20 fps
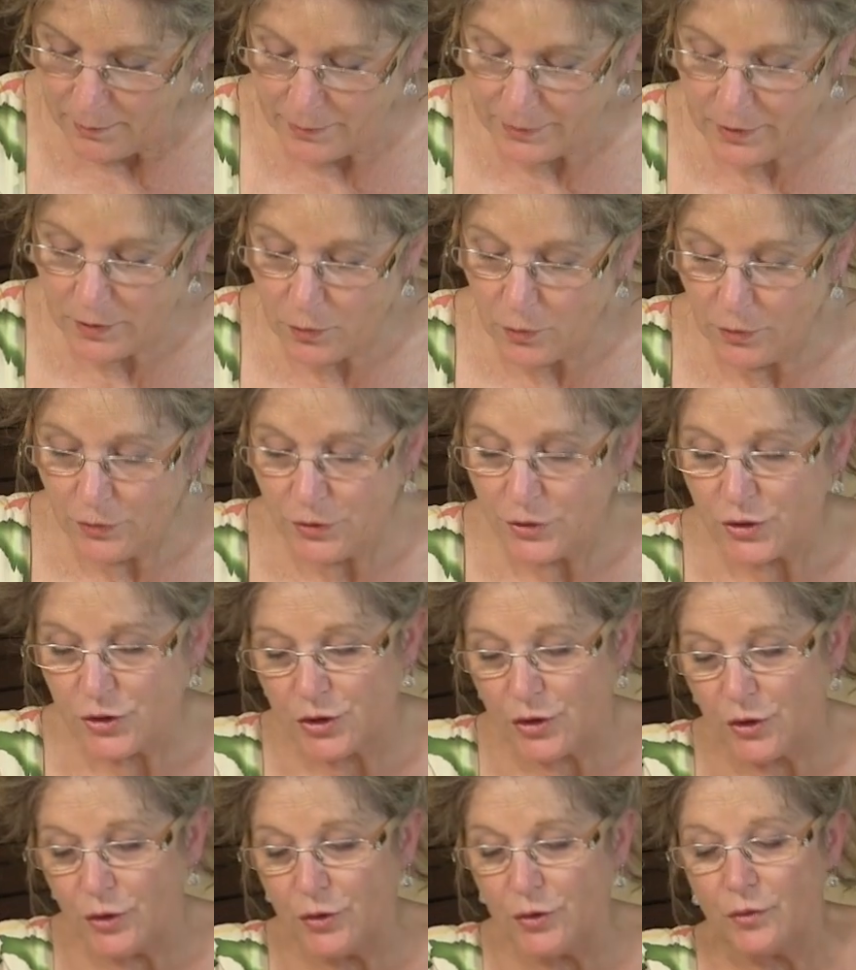But I want to
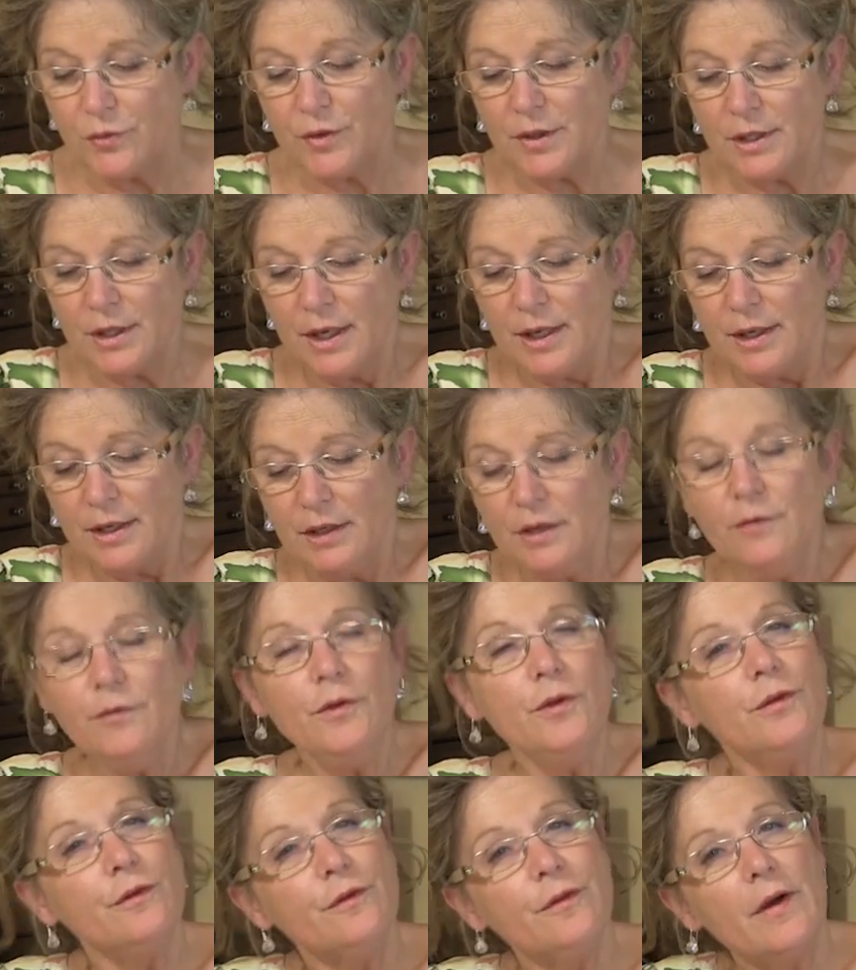show you that if
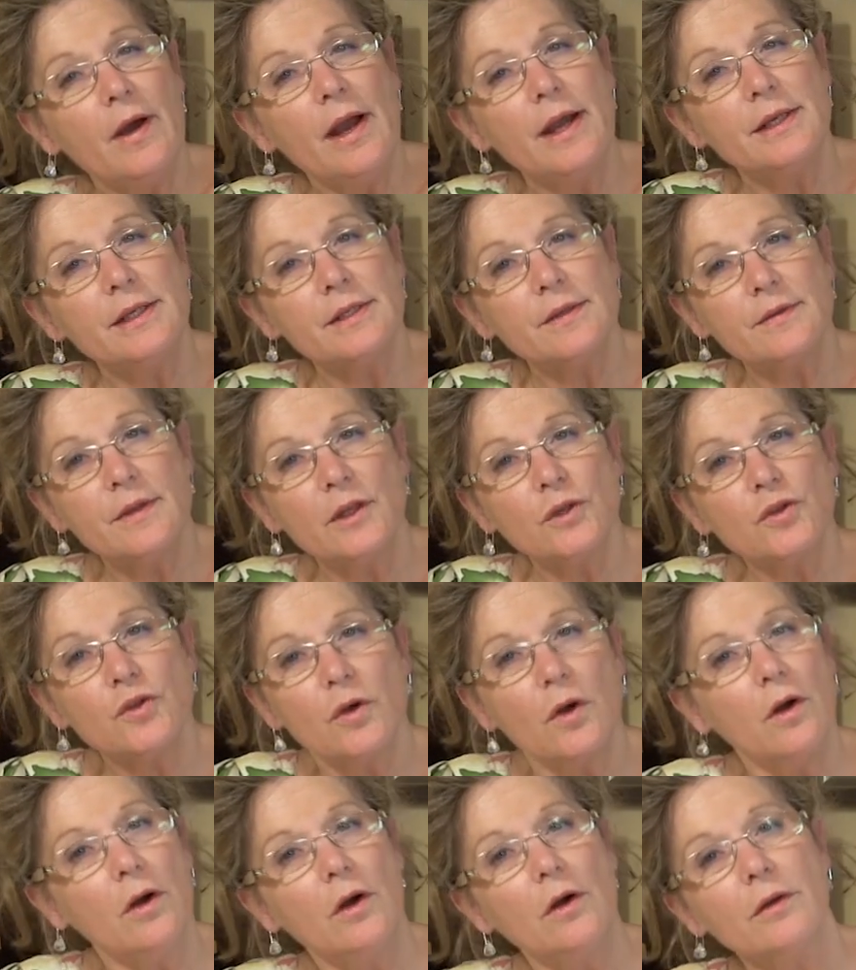you find that
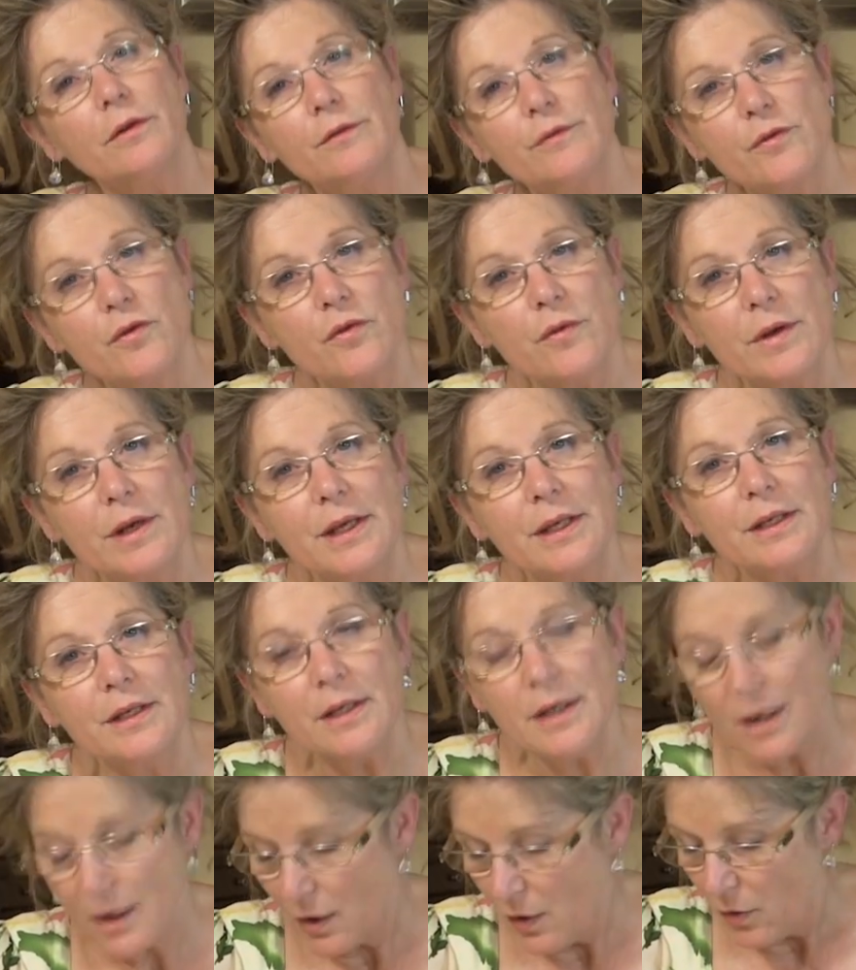your olive
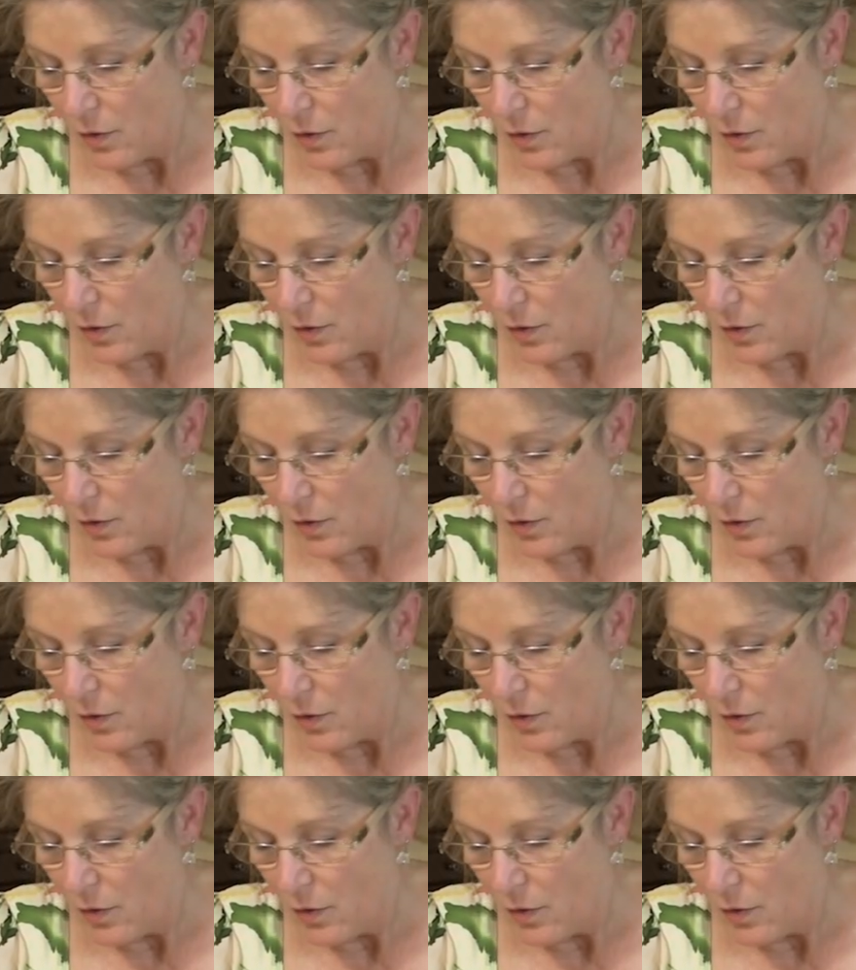green